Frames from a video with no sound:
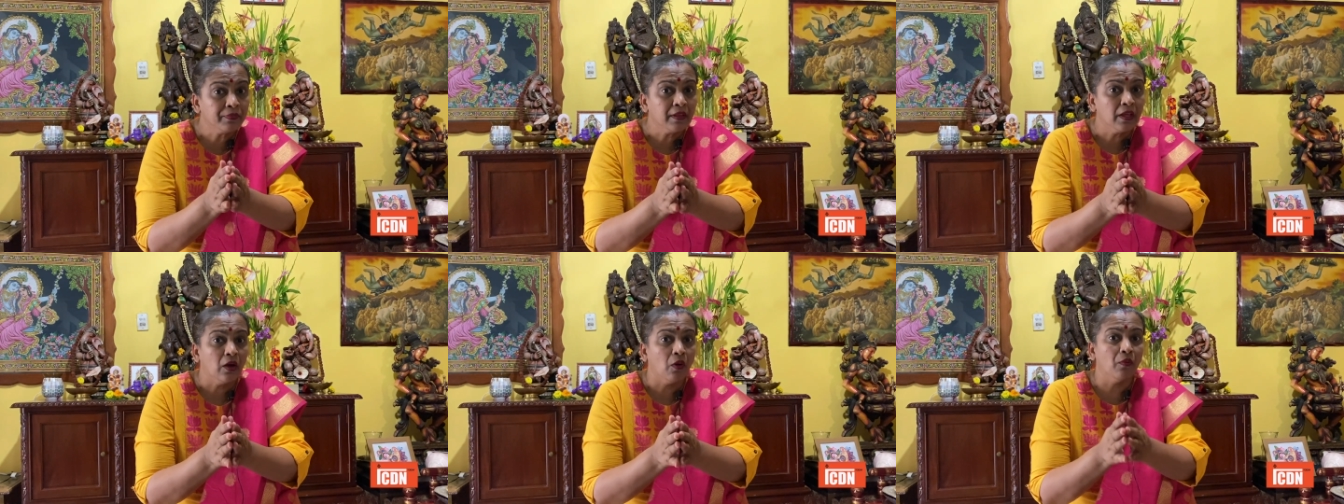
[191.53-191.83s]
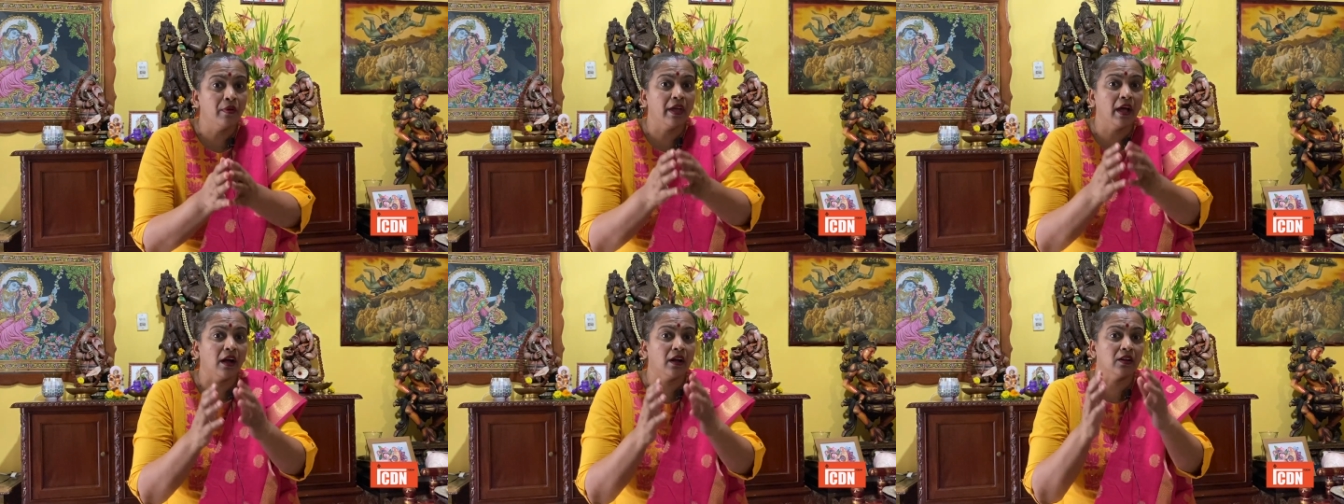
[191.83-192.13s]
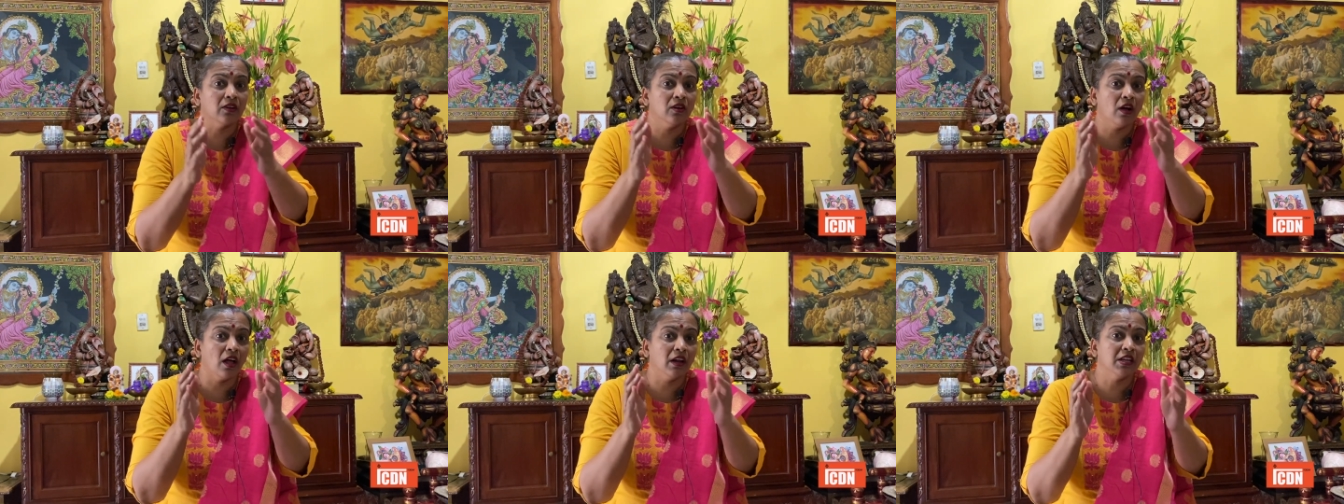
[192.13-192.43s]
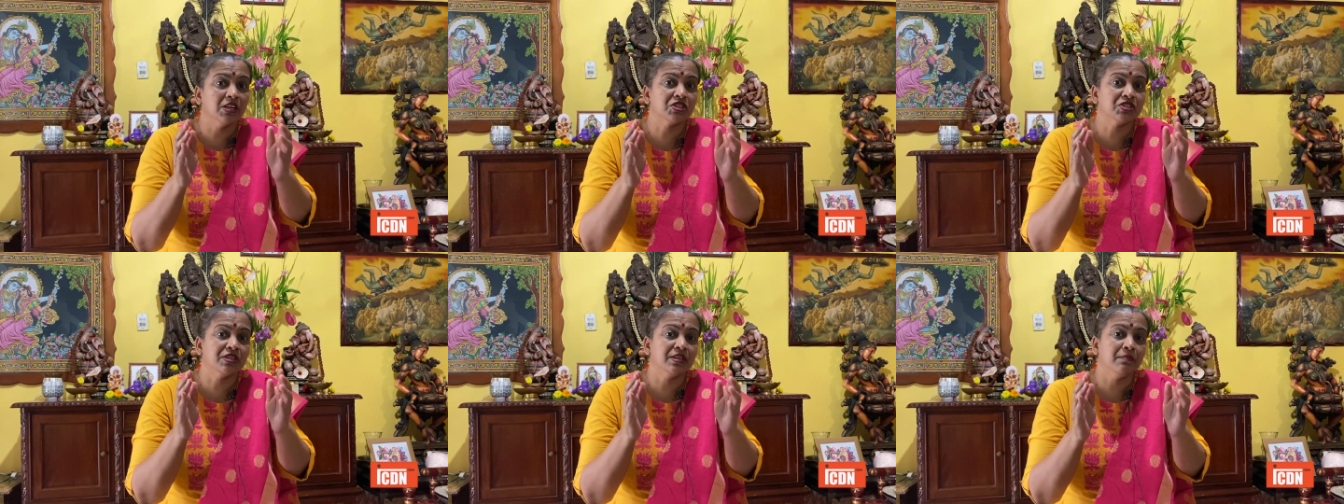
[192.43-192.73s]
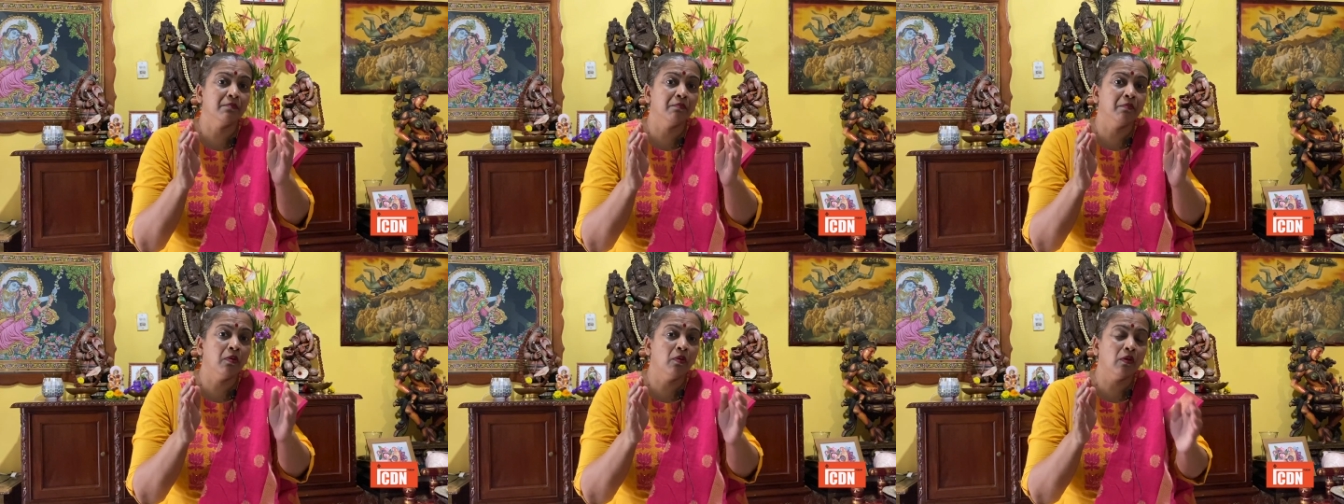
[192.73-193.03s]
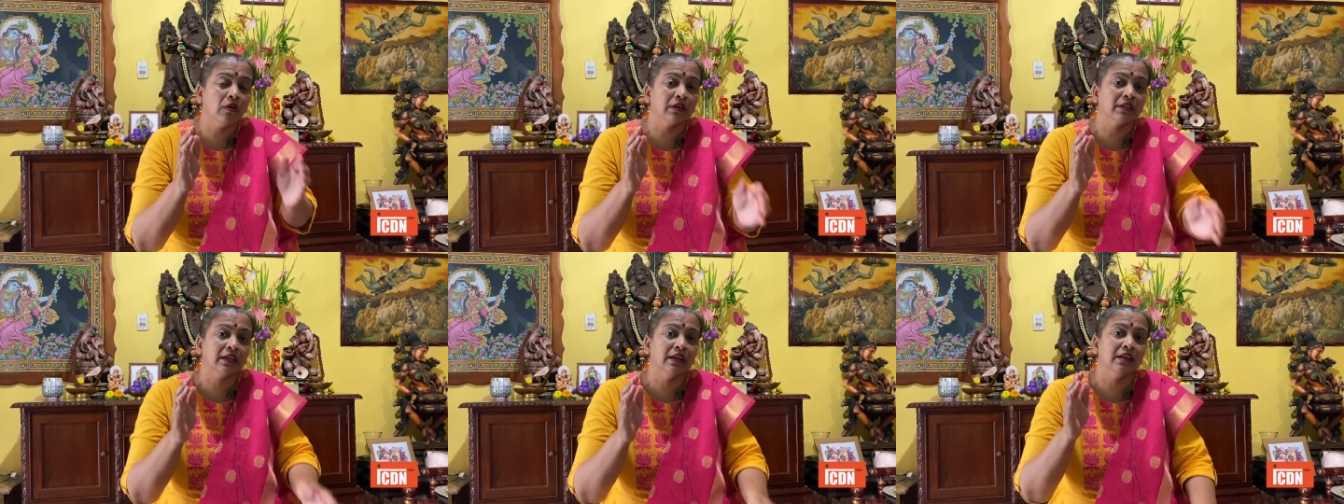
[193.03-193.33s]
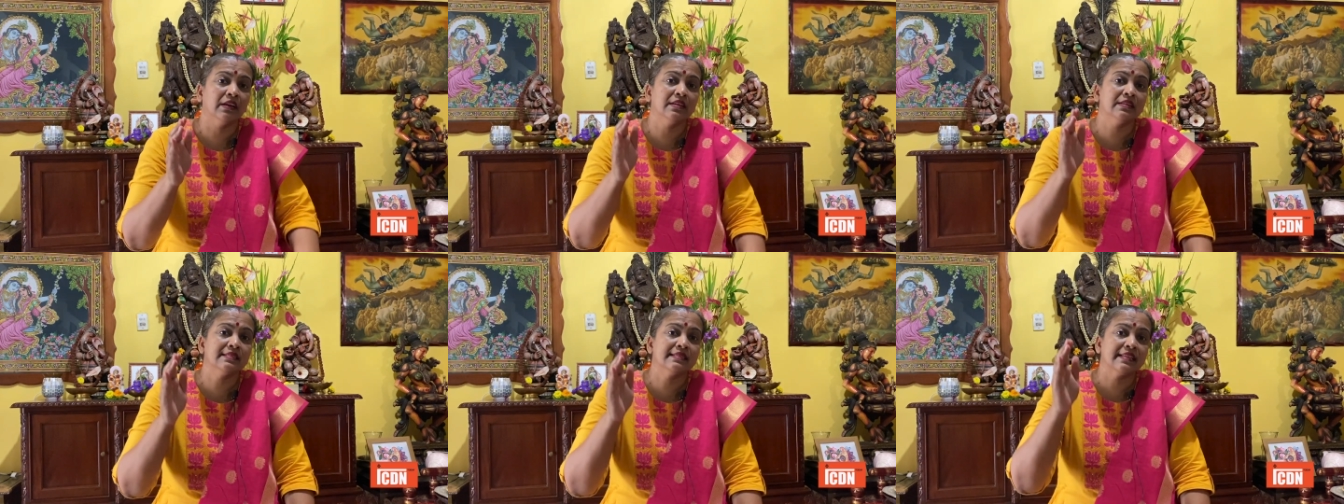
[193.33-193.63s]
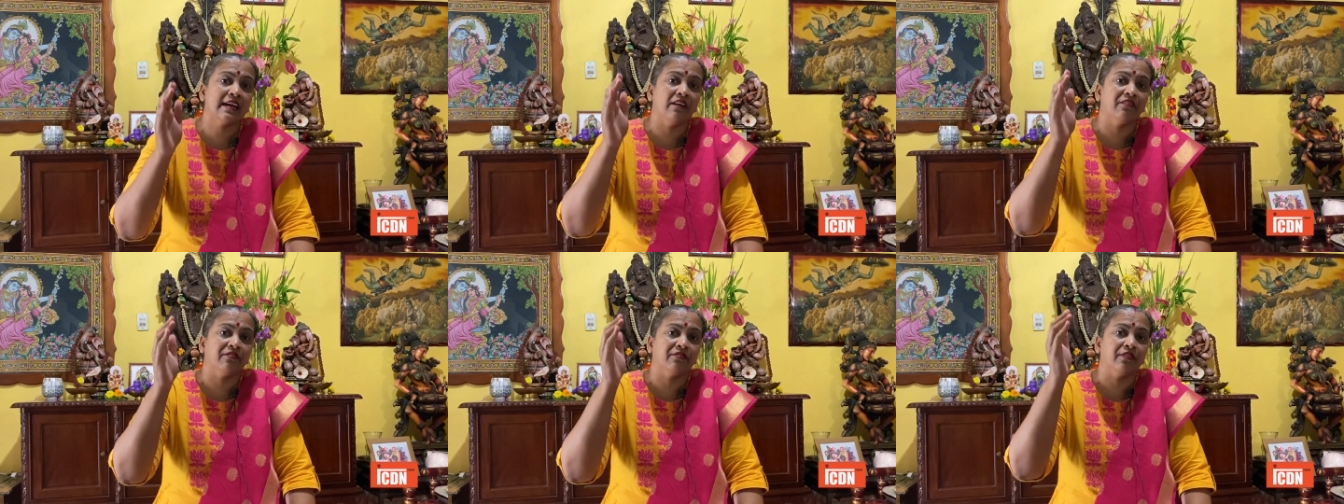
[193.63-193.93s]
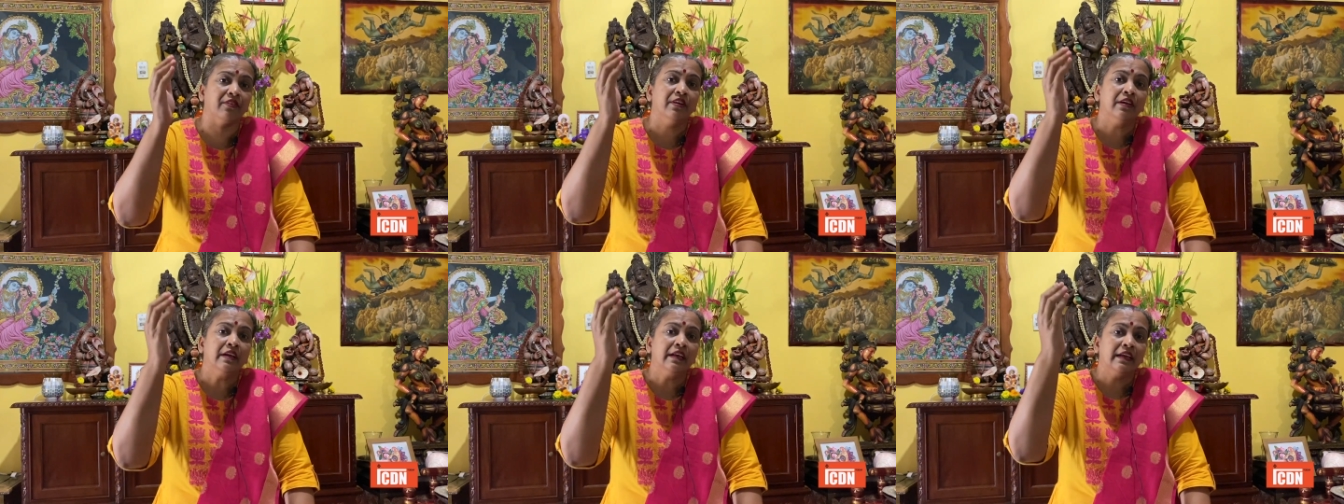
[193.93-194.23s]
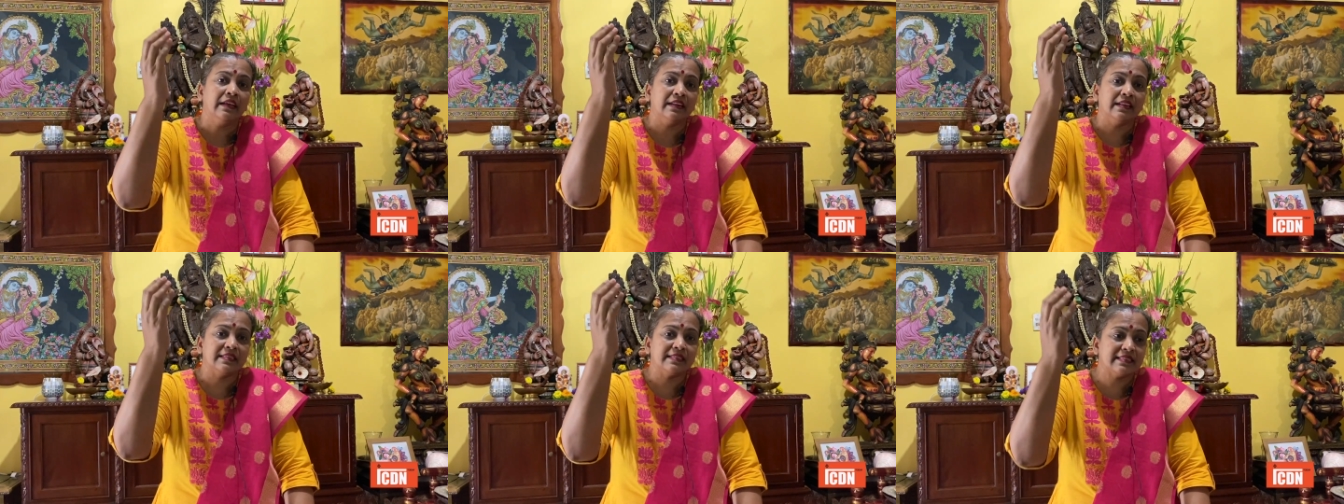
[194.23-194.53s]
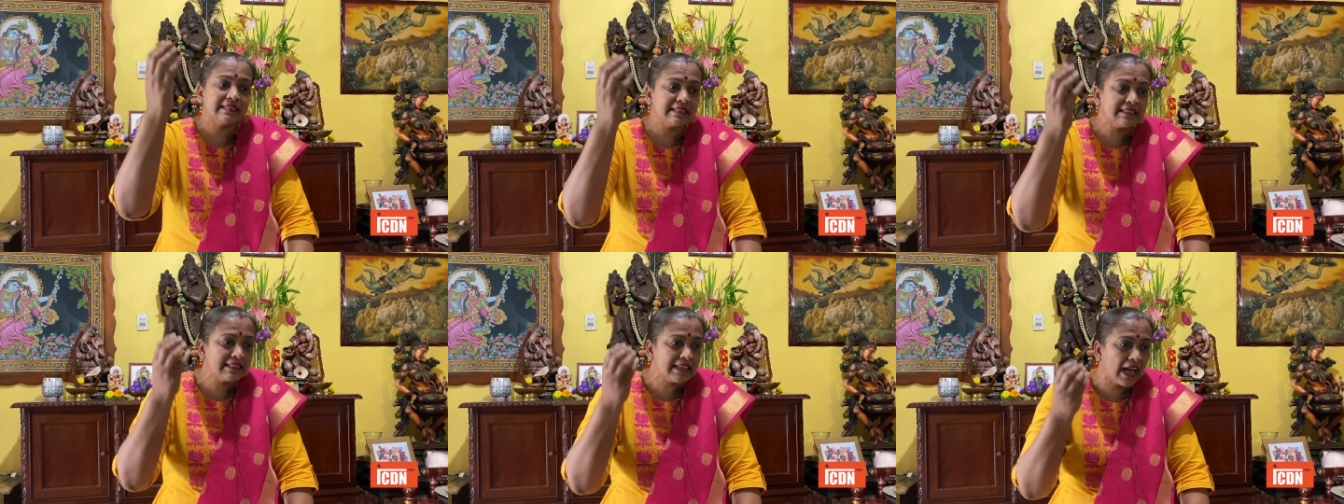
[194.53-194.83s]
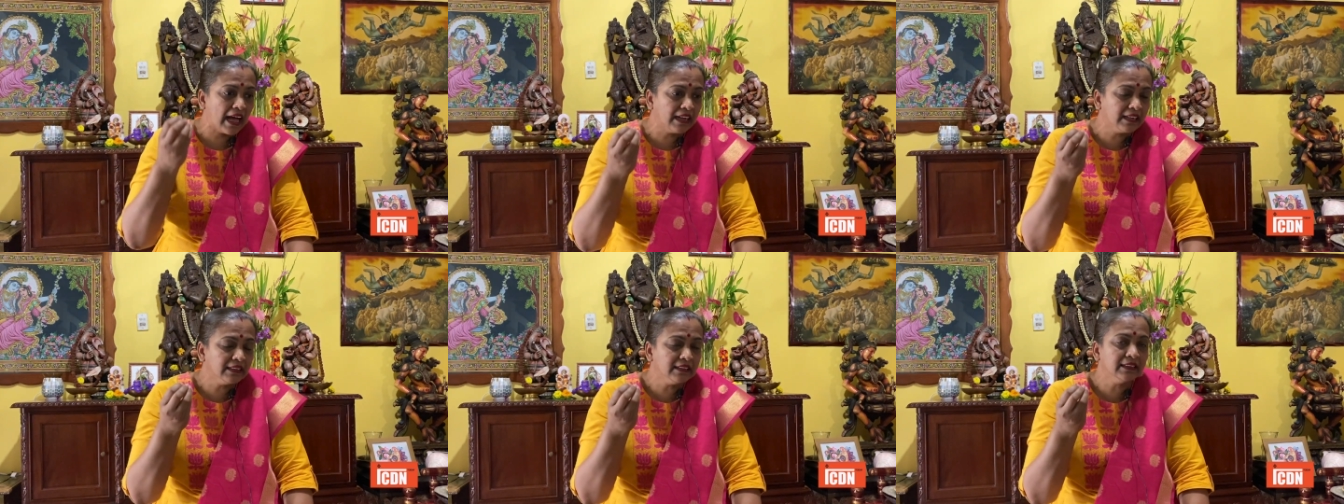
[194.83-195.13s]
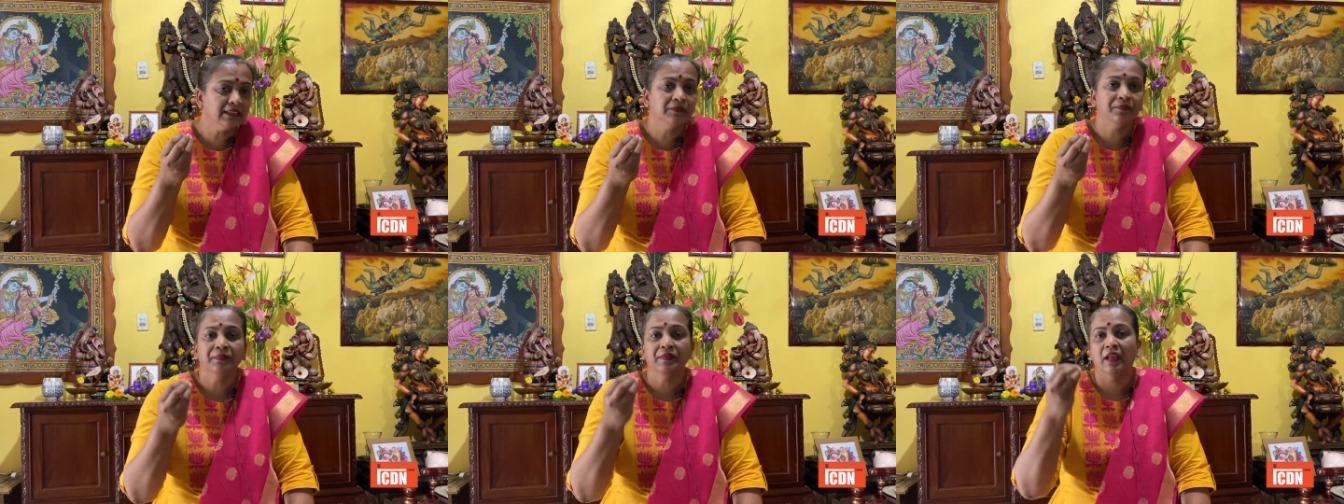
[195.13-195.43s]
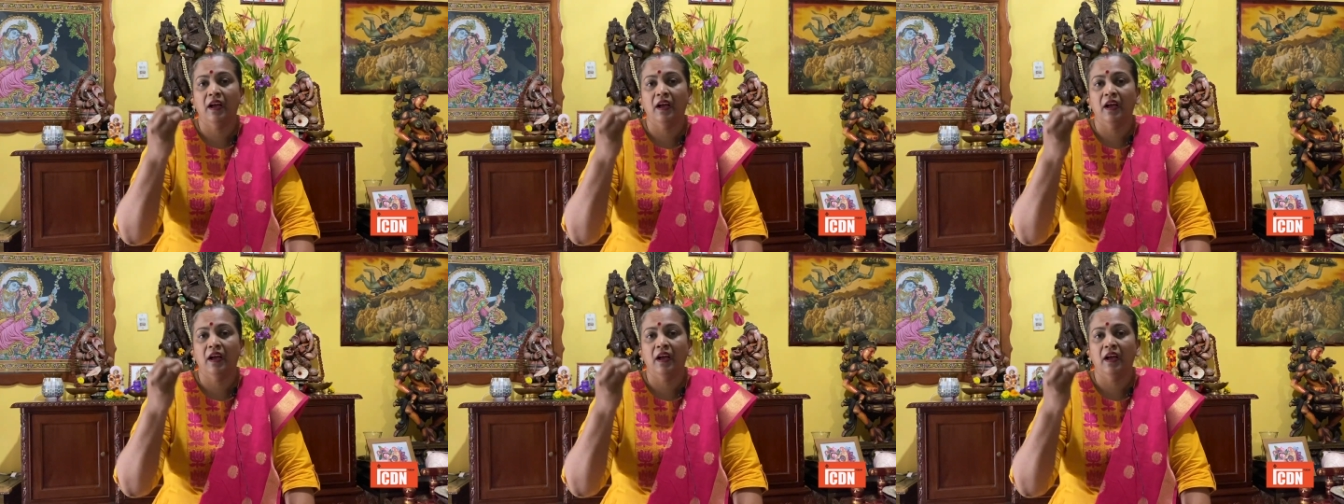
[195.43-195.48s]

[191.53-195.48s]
We acknowledge the importance of the sun,